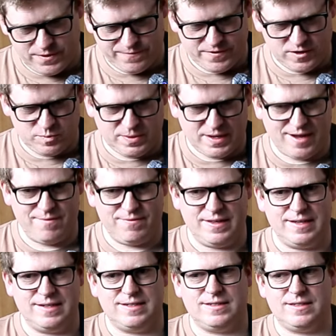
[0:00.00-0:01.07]
first part of
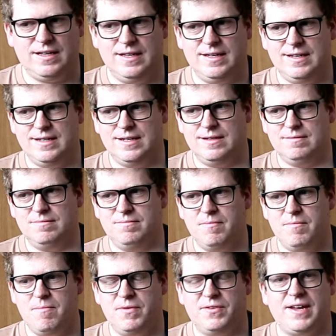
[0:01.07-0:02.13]
this
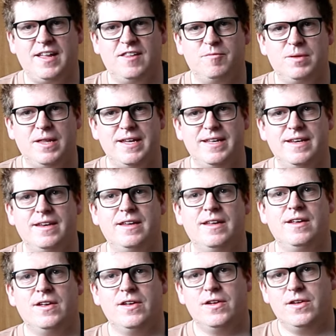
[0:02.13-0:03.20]
style of playing,
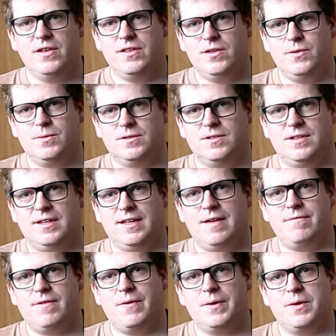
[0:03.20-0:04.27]
you want to get
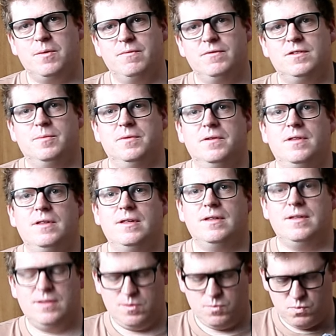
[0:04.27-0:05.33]
very comfortable
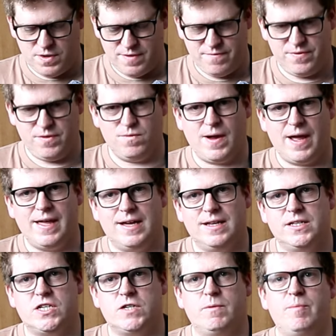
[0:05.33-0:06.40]
with the right
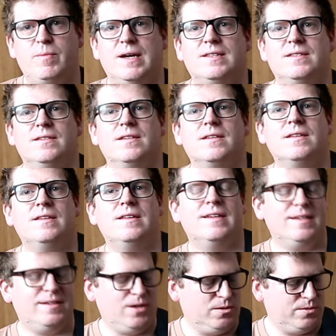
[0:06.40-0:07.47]
hand strumming pattern.
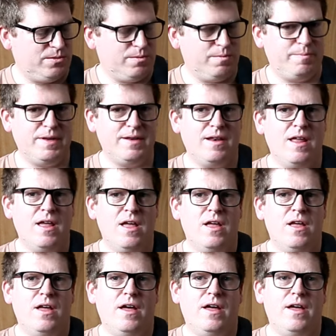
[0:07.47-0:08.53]
It's also been
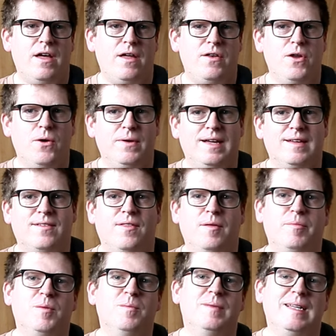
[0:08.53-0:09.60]
known as the
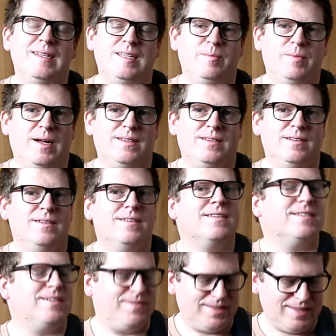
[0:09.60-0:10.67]
bum ditty pattern,
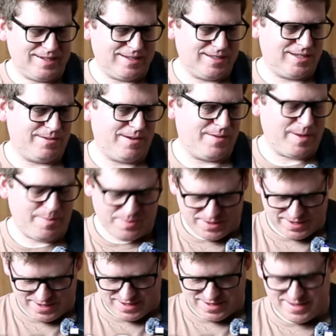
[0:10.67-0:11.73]
because if you listen to it when I
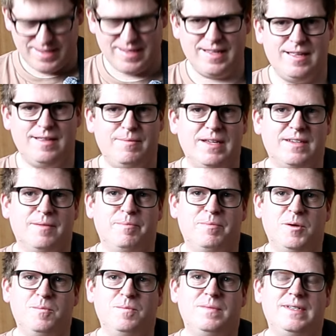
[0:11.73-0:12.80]
play it, it makes a
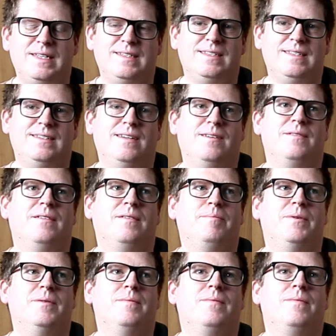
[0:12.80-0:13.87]
bum ditty sound.
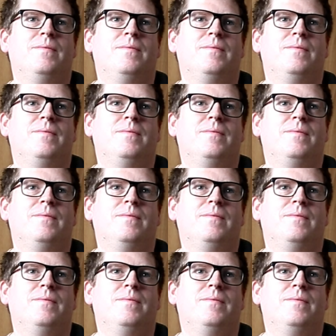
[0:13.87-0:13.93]
Bum,